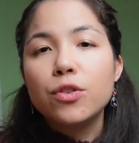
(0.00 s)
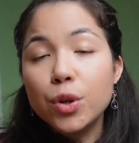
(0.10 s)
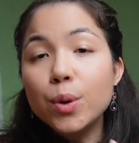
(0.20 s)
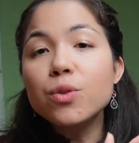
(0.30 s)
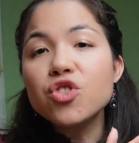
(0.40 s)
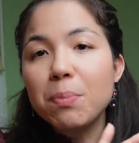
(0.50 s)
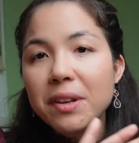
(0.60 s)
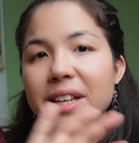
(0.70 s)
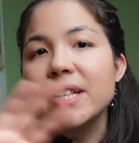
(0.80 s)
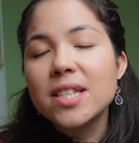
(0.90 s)
2
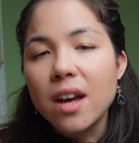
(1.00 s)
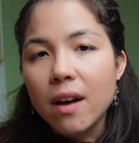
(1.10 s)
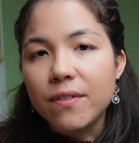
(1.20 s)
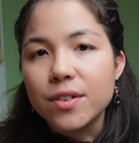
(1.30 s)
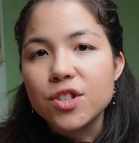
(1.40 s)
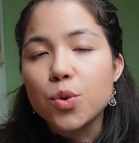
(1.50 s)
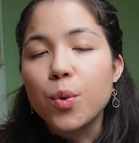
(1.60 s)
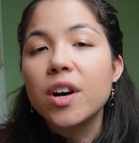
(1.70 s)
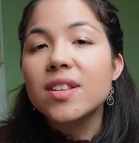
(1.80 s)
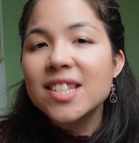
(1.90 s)
Japanese servants
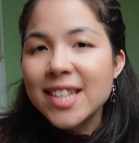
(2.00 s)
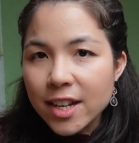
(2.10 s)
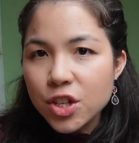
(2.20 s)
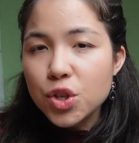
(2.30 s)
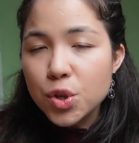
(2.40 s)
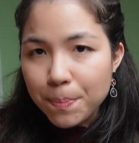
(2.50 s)
were sent to